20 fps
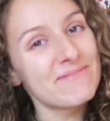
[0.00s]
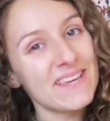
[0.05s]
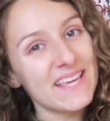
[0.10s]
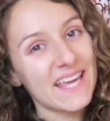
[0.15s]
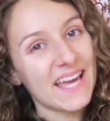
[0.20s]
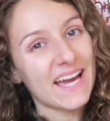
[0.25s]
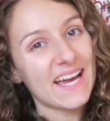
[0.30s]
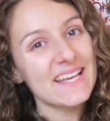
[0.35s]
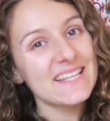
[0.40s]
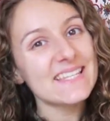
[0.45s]
me
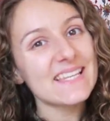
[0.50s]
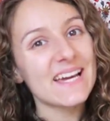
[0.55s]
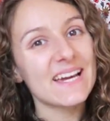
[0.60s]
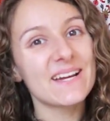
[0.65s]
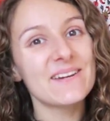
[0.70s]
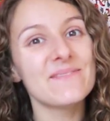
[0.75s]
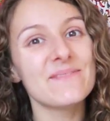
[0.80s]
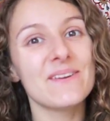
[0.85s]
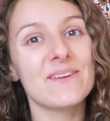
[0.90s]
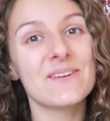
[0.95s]
guys. I
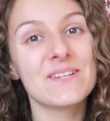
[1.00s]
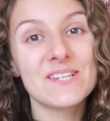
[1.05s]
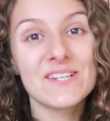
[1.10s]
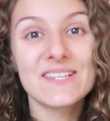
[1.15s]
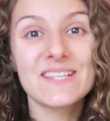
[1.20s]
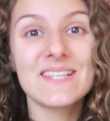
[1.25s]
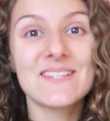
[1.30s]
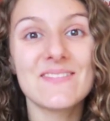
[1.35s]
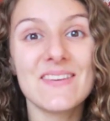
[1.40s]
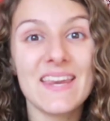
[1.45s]
hope you
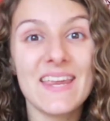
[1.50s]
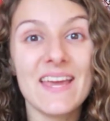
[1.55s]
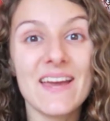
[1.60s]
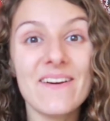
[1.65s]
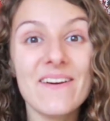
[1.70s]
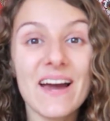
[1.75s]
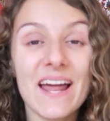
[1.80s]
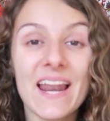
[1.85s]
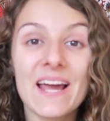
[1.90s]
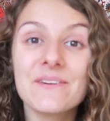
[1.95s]
enjoyed this video,
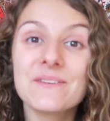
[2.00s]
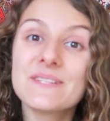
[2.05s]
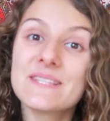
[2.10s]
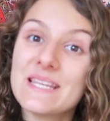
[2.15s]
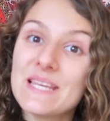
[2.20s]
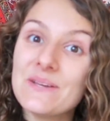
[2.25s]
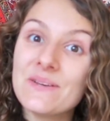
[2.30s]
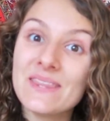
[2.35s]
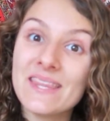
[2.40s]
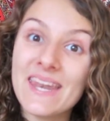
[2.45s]
and I will
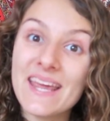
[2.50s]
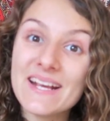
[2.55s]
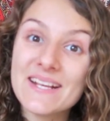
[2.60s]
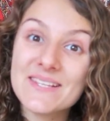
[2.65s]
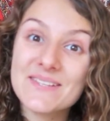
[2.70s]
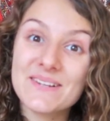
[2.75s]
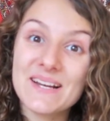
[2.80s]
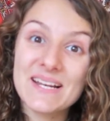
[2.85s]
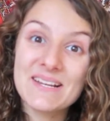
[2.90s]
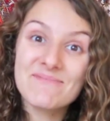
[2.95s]
see you in the
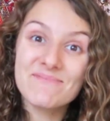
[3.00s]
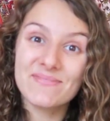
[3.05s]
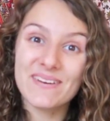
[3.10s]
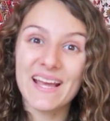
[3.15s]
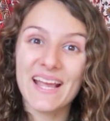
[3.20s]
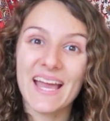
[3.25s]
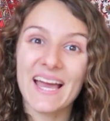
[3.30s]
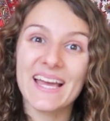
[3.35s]
next one. Bye